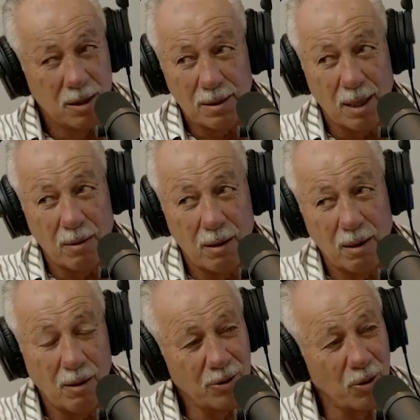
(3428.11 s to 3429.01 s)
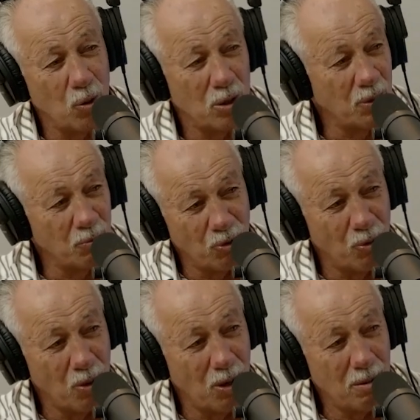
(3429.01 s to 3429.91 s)
So I like to watch them for a
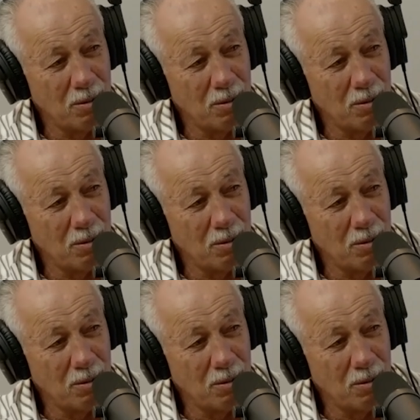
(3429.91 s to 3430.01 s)
while.